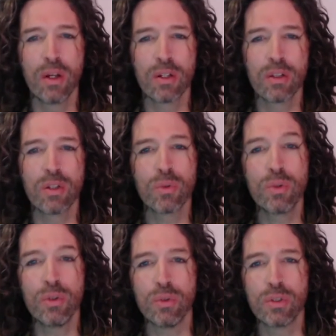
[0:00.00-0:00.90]
the
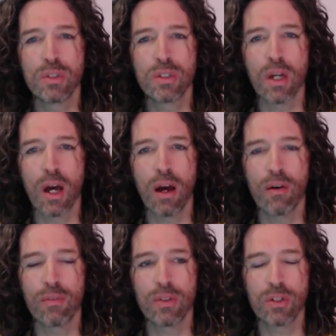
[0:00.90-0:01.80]
roots
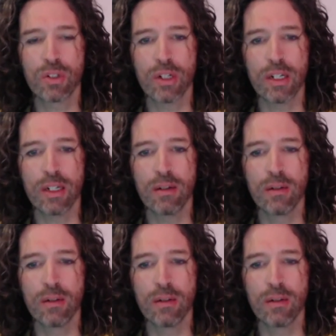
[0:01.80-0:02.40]
of the tree